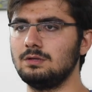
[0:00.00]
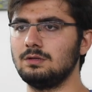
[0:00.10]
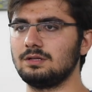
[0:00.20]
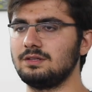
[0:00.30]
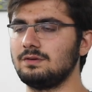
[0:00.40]

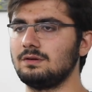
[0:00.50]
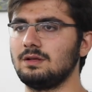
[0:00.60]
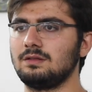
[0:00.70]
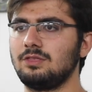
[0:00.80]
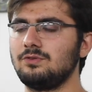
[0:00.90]
Like there are
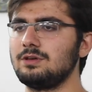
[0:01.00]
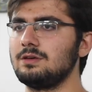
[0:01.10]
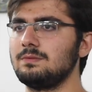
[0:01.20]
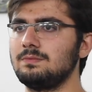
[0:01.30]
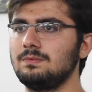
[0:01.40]
like
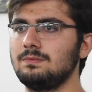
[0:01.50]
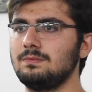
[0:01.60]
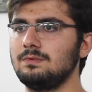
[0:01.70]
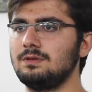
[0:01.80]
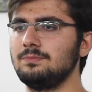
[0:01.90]
3
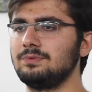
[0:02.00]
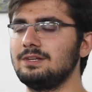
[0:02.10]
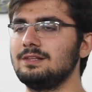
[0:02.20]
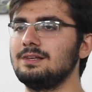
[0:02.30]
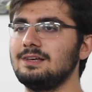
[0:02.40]

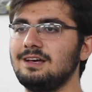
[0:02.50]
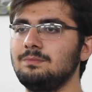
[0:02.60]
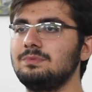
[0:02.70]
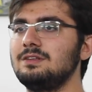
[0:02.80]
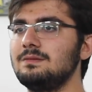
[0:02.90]
completely
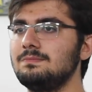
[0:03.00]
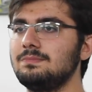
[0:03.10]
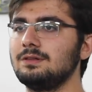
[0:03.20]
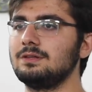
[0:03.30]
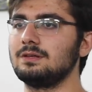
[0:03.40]
empty
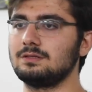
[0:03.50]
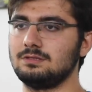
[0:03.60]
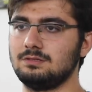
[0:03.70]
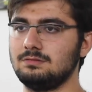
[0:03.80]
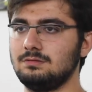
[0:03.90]

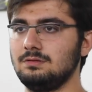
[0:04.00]
buildings.